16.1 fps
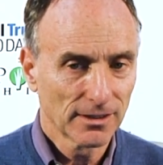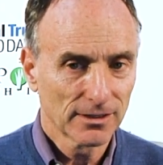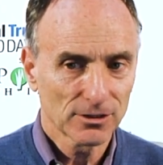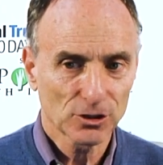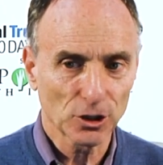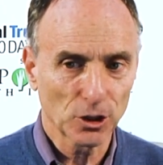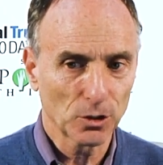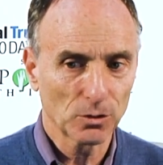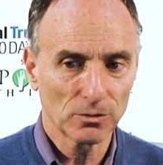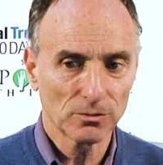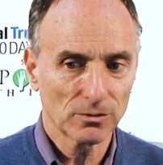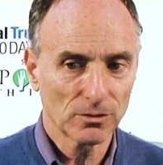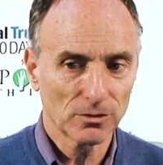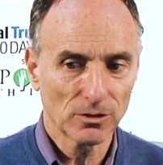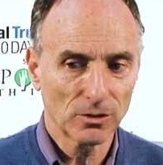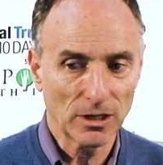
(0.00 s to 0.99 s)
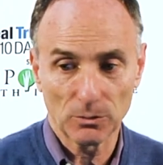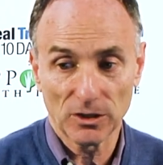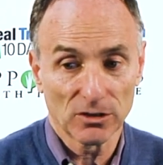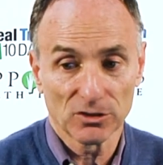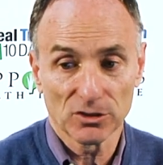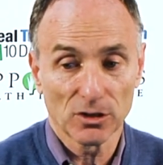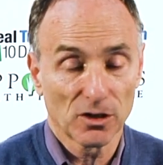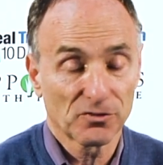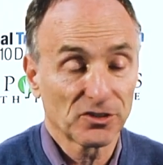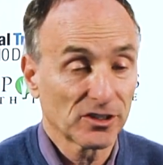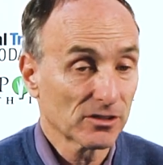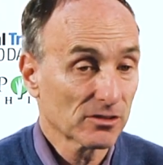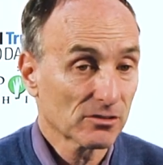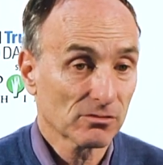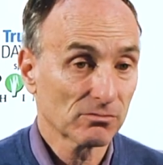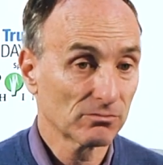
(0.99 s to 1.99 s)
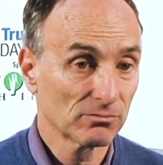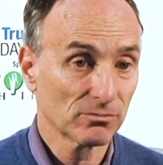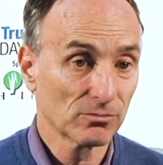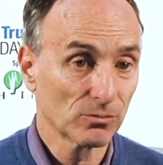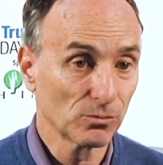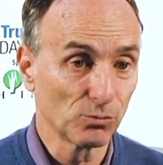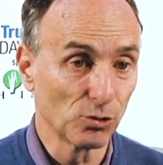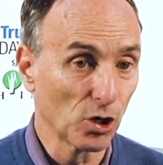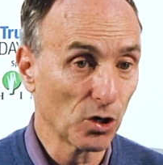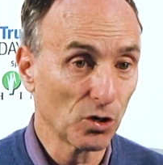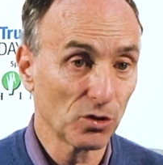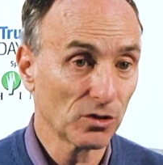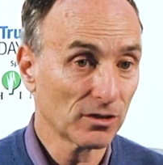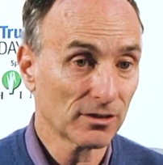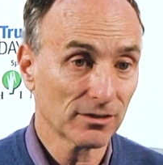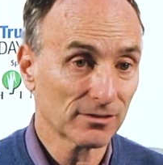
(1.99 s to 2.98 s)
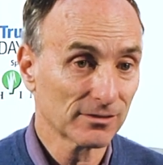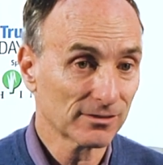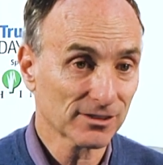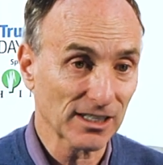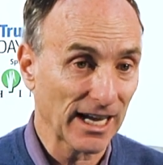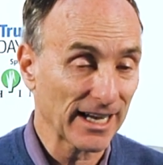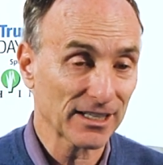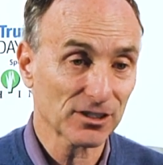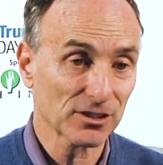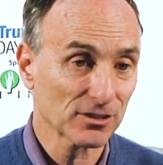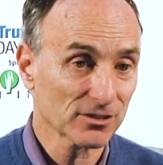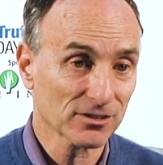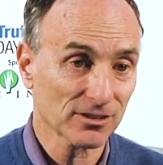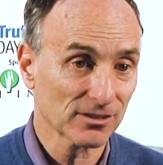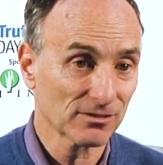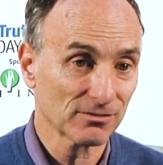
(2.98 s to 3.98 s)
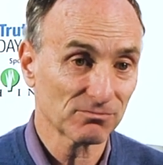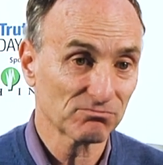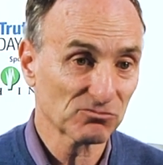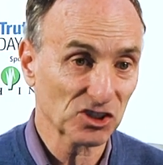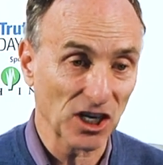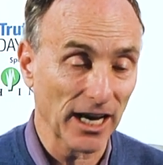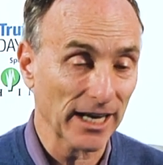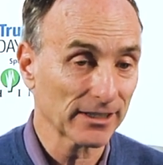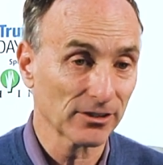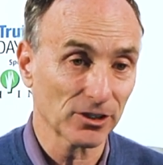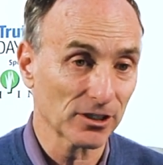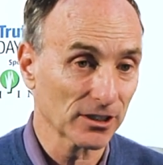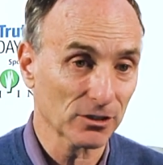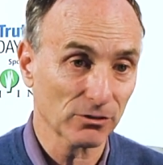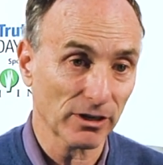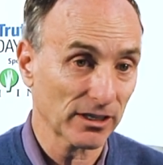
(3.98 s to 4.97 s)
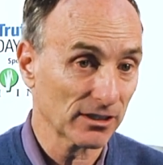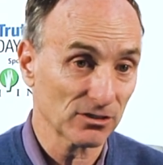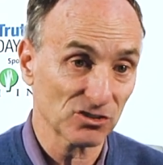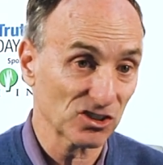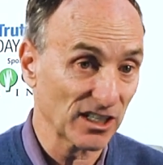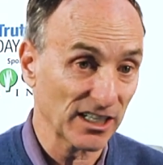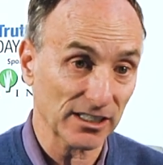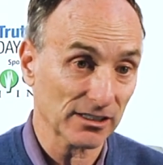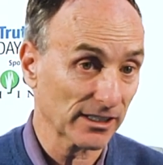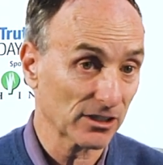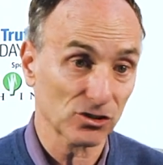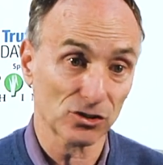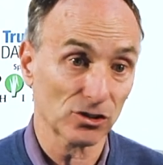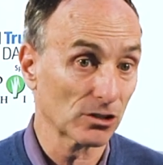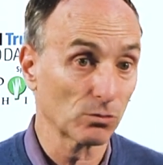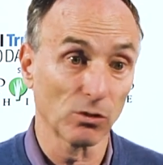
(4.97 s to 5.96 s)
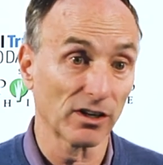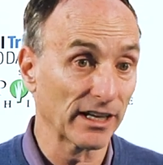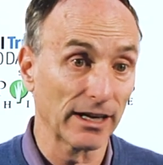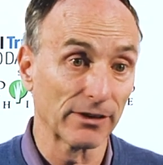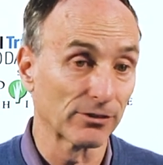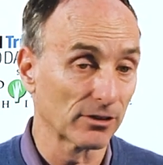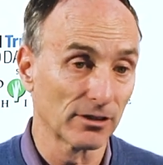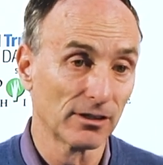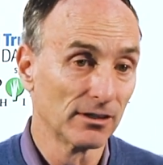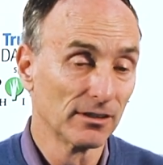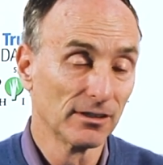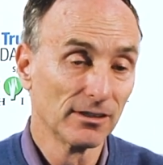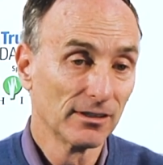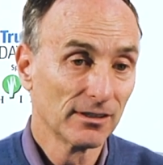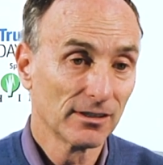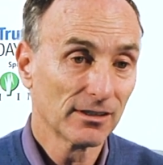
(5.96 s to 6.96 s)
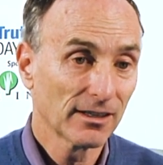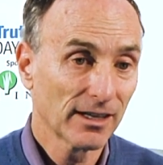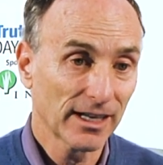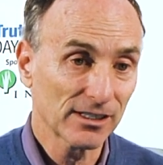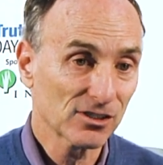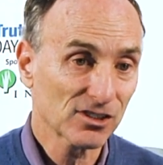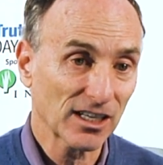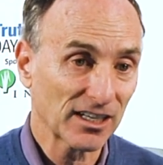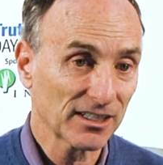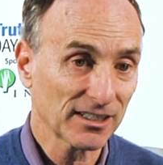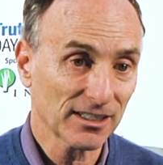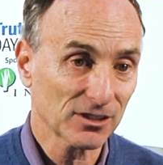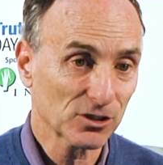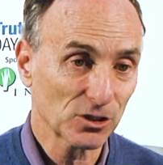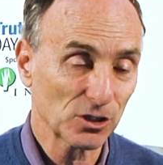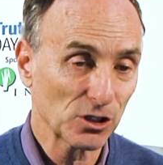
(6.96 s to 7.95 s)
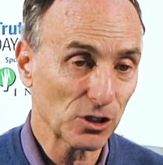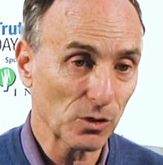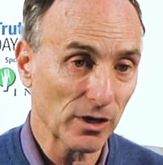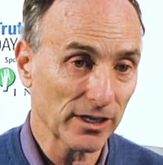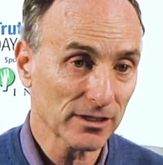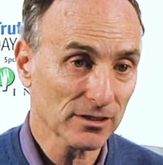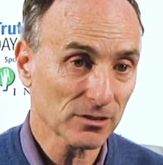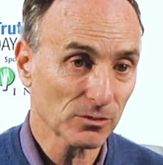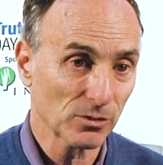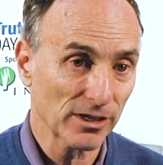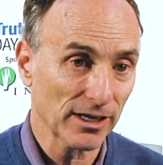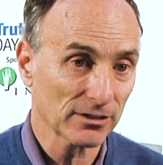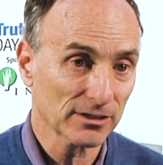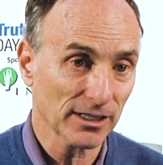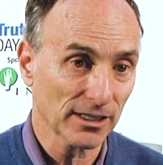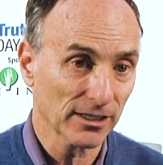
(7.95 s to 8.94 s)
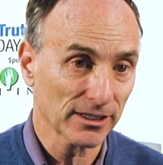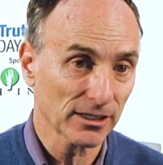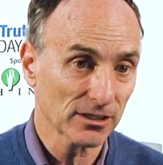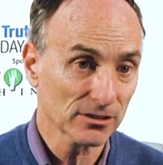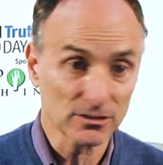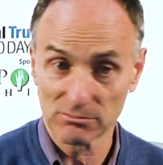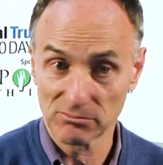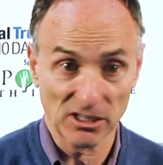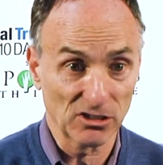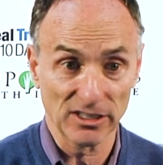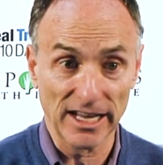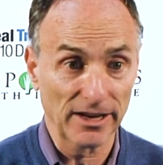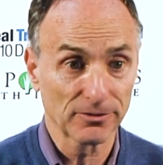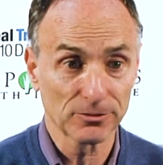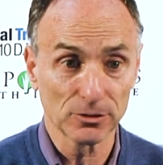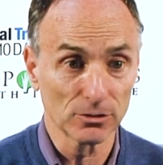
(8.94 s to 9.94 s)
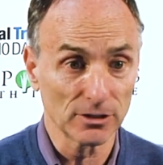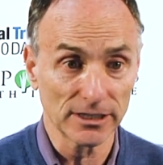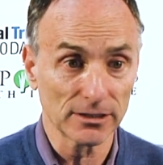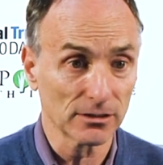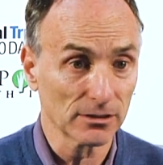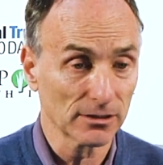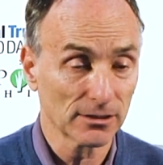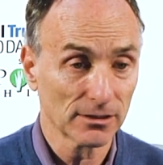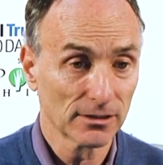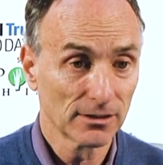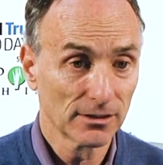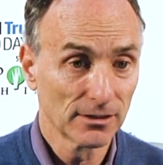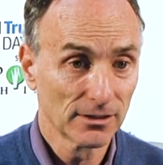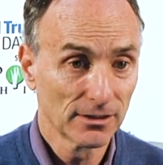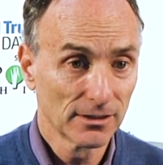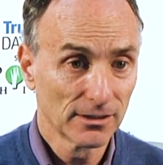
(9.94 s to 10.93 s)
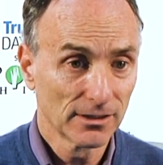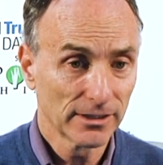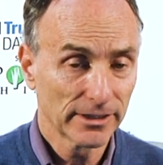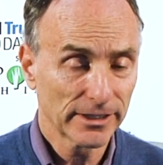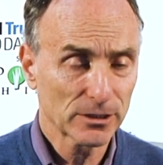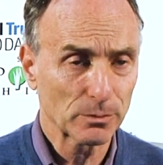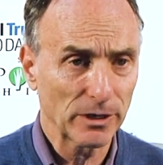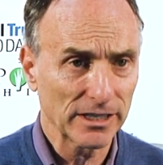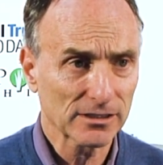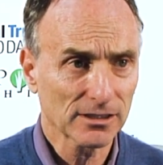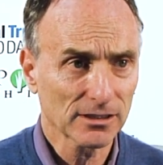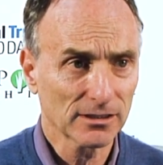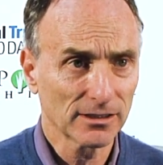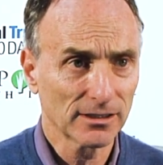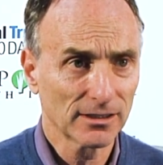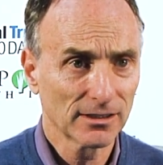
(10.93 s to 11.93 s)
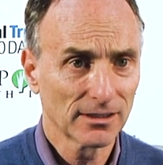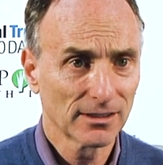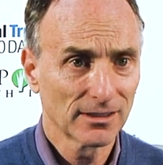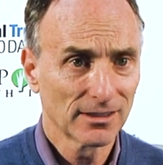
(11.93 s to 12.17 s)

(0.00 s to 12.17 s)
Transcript: So, and we don't know if there's rogue scientists in China that are creating genetically engineered whatever and sending it to the U S without telling us. They don't have to legally. It's basically,